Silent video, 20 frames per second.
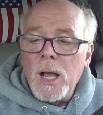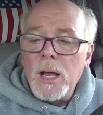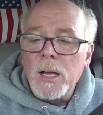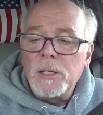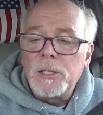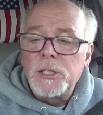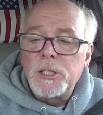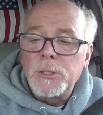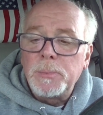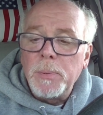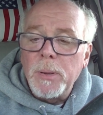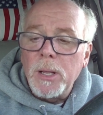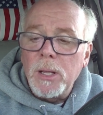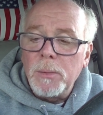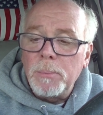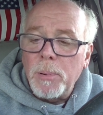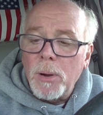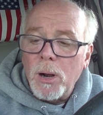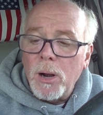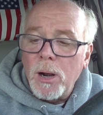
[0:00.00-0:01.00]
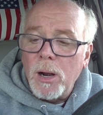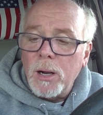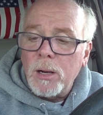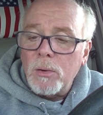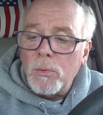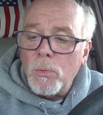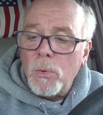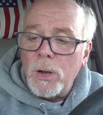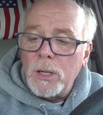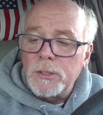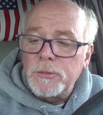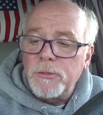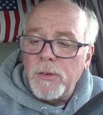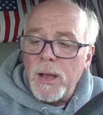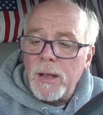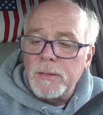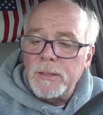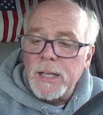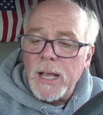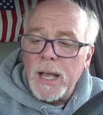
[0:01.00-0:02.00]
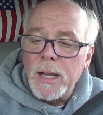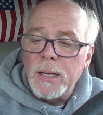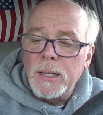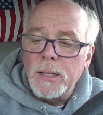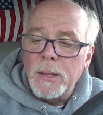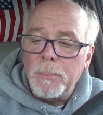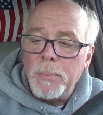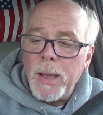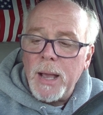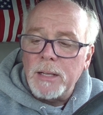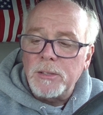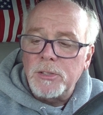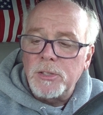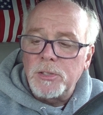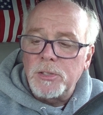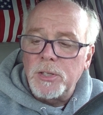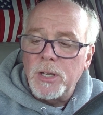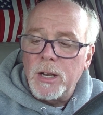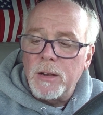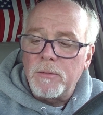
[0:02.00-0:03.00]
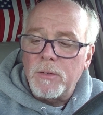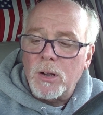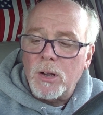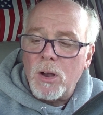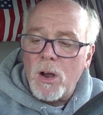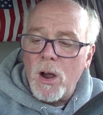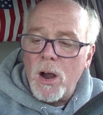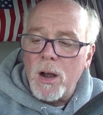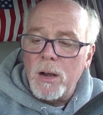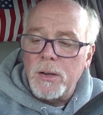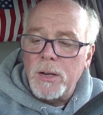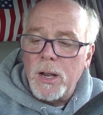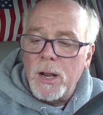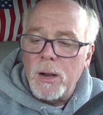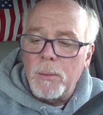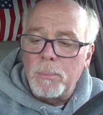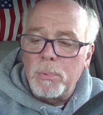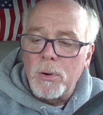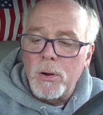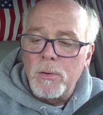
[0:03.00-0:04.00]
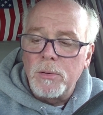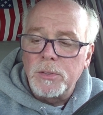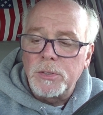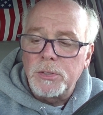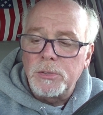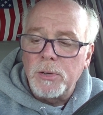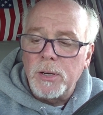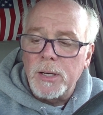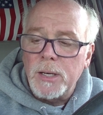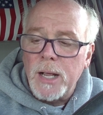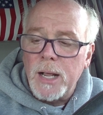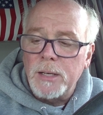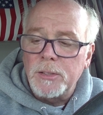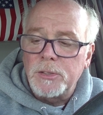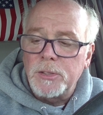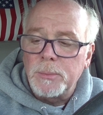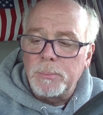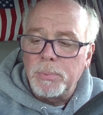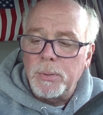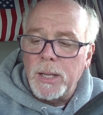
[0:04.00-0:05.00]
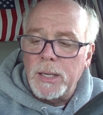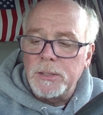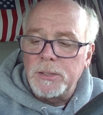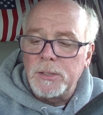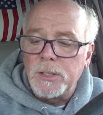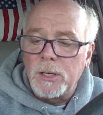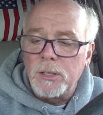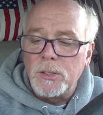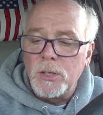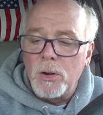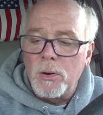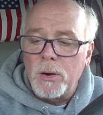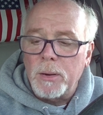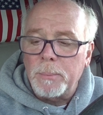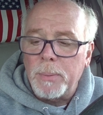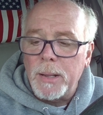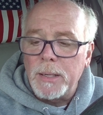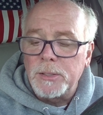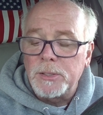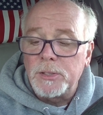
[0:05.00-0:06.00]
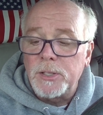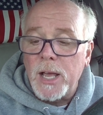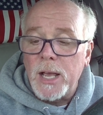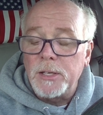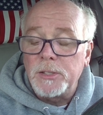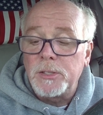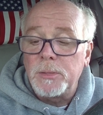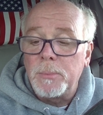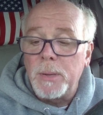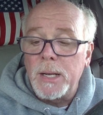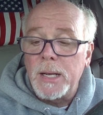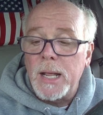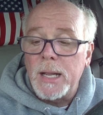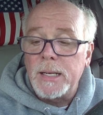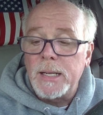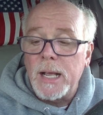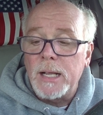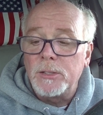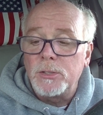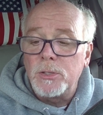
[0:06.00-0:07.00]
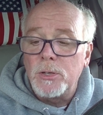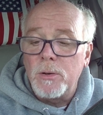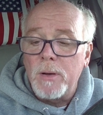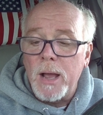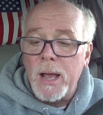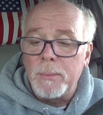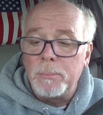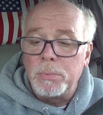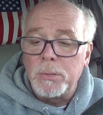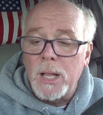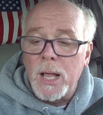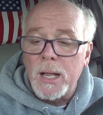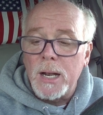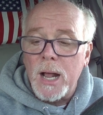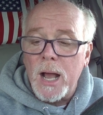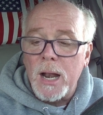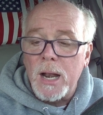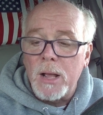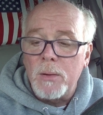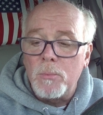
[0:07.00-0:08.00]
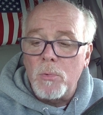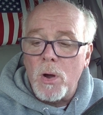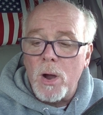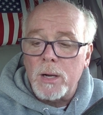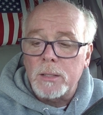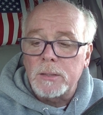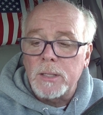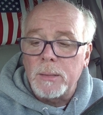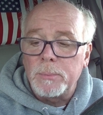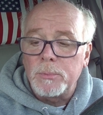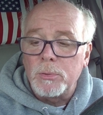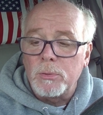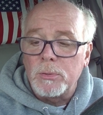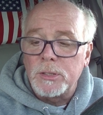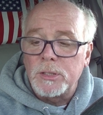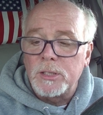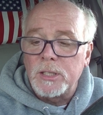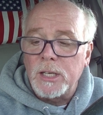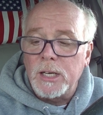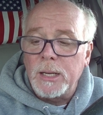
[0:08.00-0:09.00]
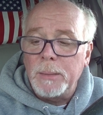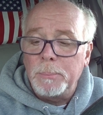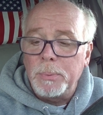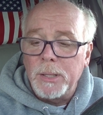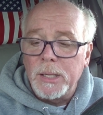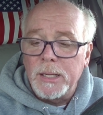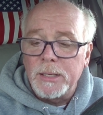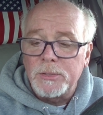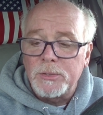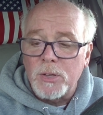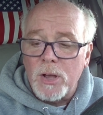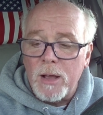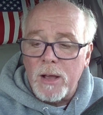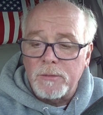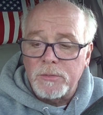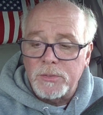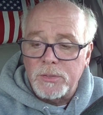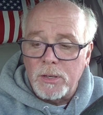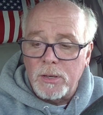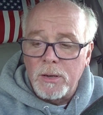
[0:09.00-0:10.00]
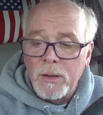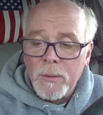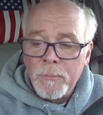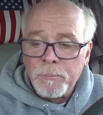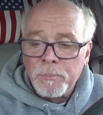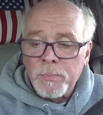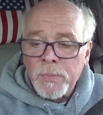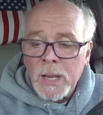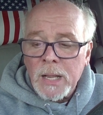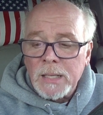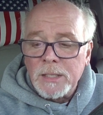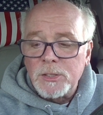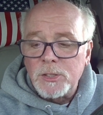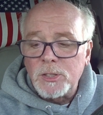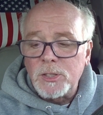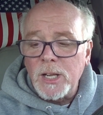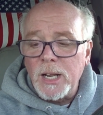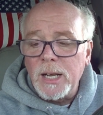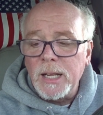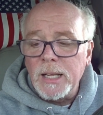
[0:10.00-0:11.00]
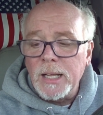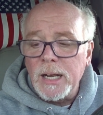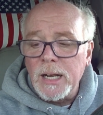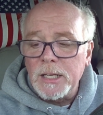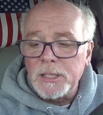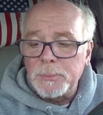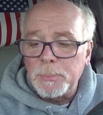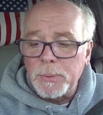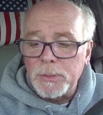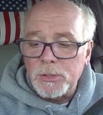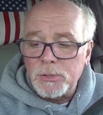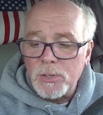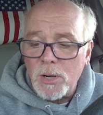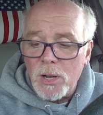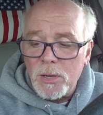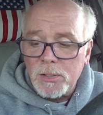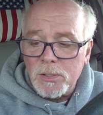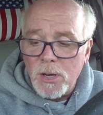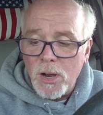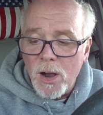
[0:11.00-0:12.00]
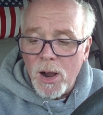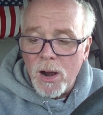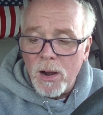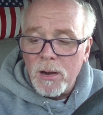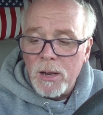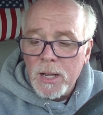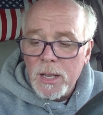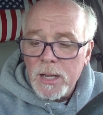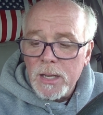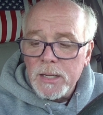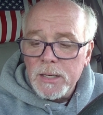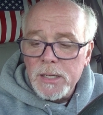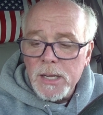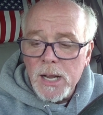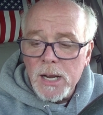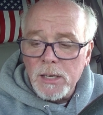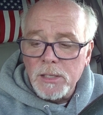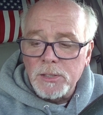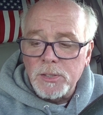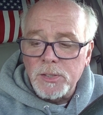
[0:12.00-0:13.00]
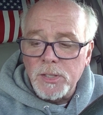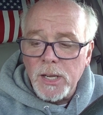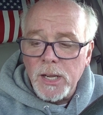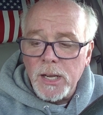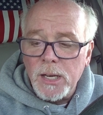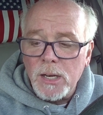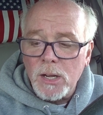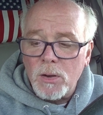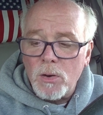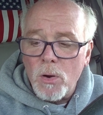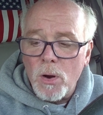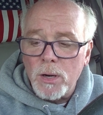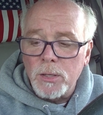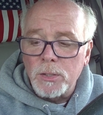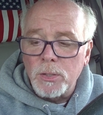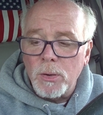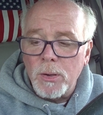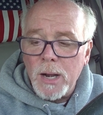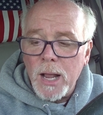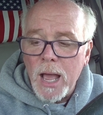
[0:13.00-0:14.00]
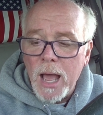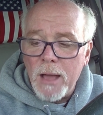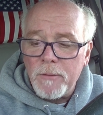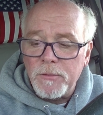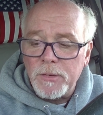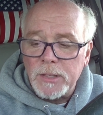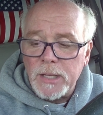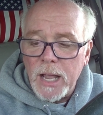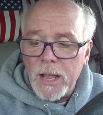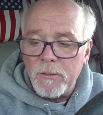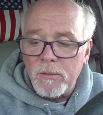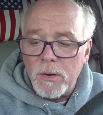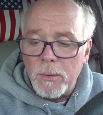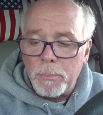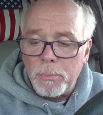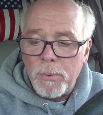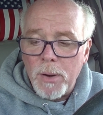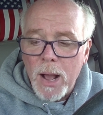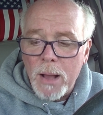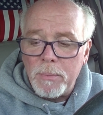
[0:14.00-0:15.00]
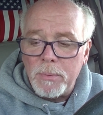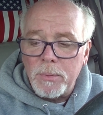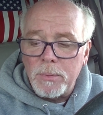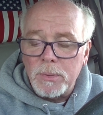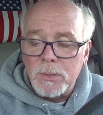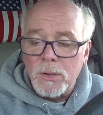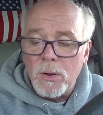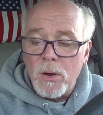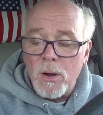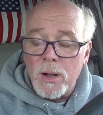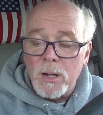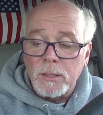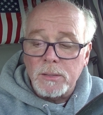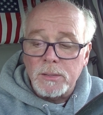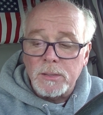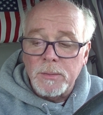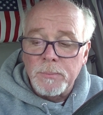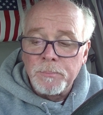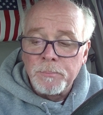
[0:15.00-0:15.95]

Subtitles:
Spielberg was found dead in the passenger seat of her car near Bruin Street and Edison Place near Newark Penn Station. Menendez, who had blood on him, walked up to a city police officer sitting in his patrol car near the scene, according to an affidavit of probable cause.